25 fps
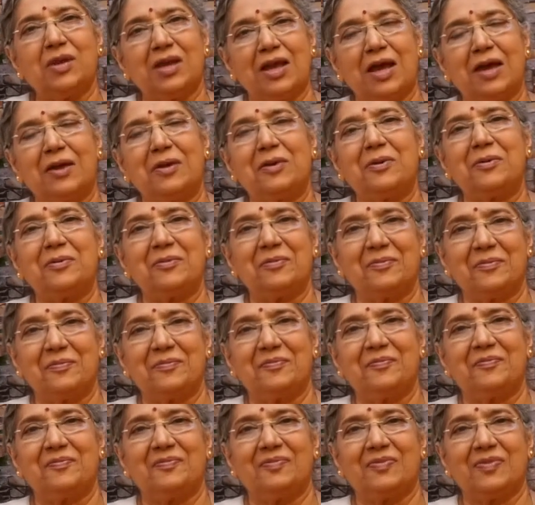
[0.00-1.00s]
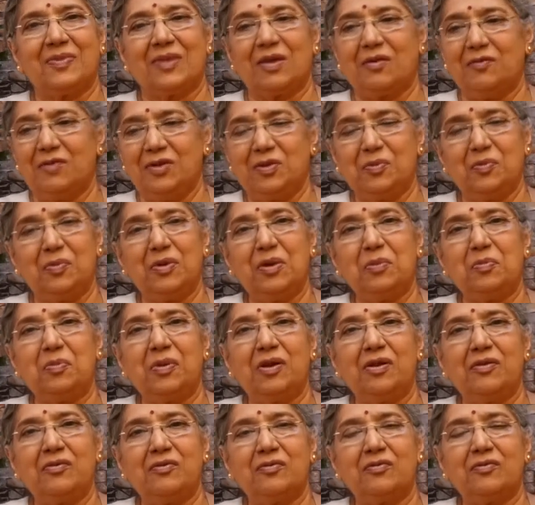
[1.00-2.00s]
done with
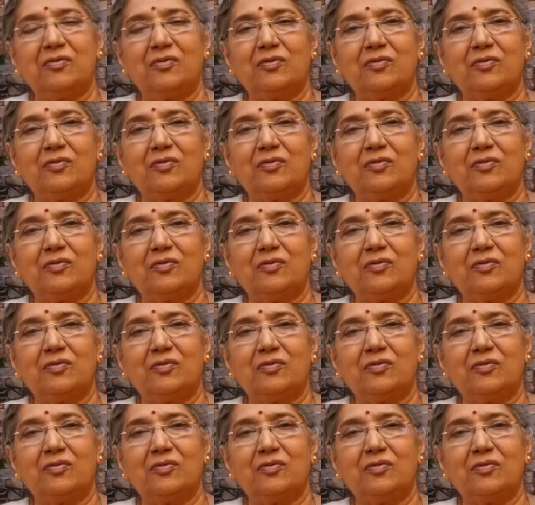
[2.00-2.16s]
people